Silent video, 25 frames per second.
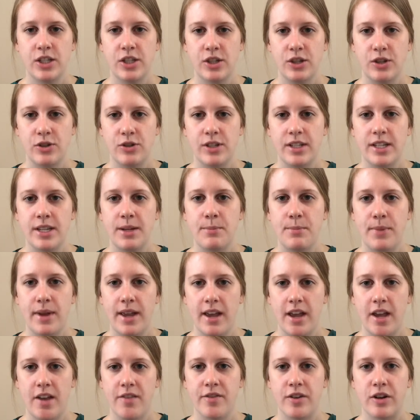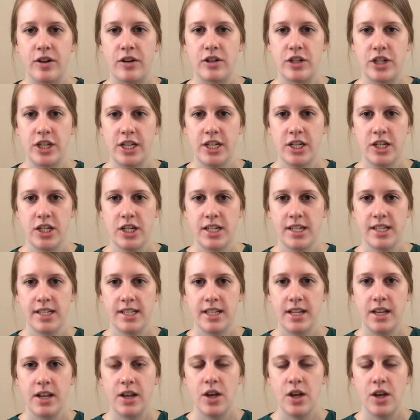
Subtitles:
using behavioral changes.